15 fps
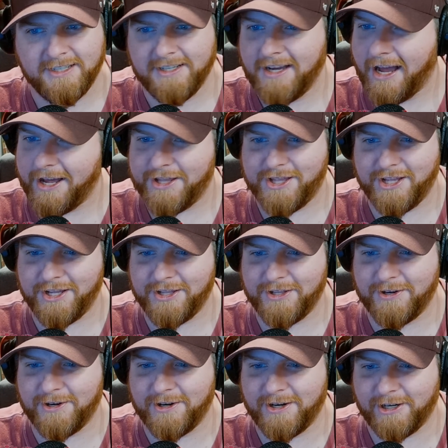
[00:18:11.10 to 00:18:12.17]
I think
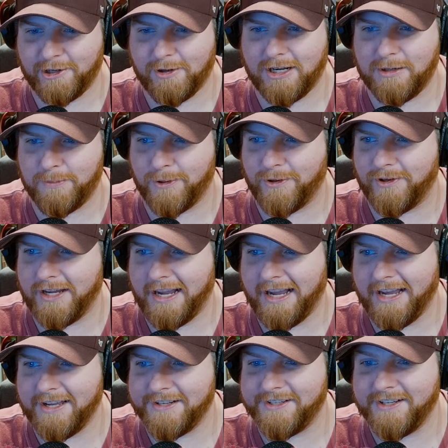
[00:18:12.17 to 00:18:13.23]
they're incredible,
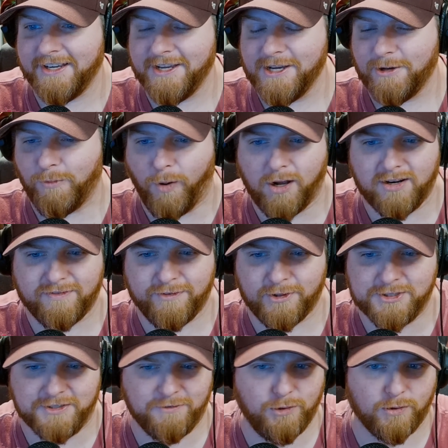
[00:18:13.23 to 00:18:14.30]
and
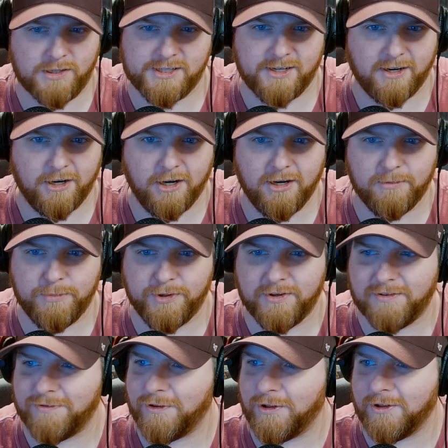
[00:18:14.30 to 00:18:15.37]
waterfalls, of course, are all
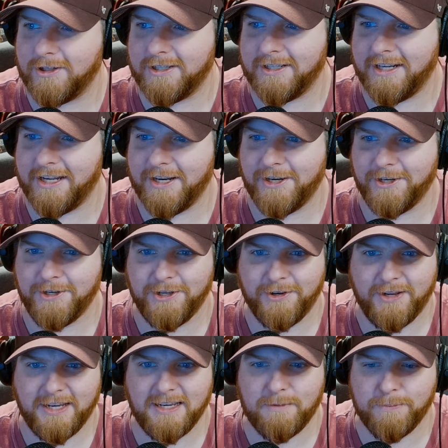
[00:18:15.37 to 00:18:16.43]
beautiful and
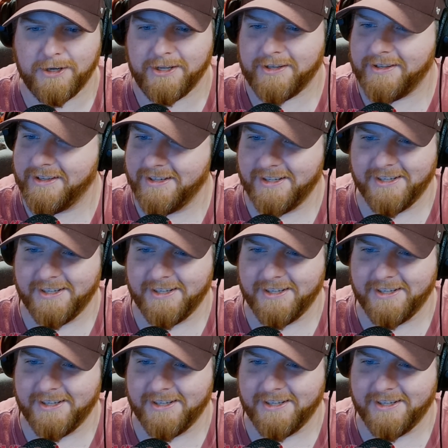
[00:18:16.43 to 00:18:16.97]
unique, but